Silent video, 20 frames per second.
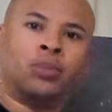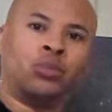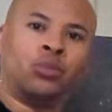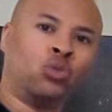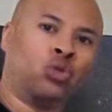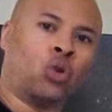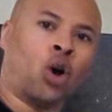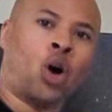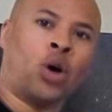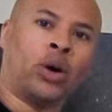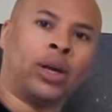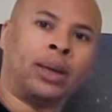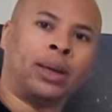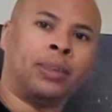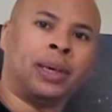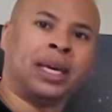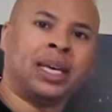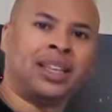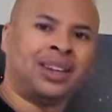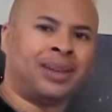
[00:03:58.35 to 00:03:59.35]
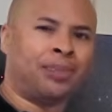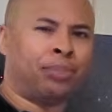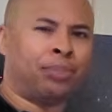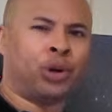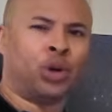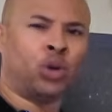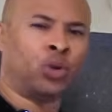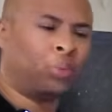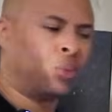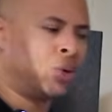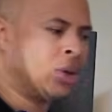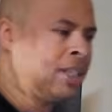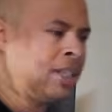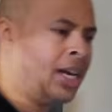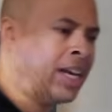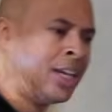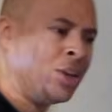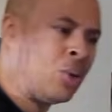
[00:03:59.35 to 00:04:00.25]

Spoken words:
draw him in, boom, we're done.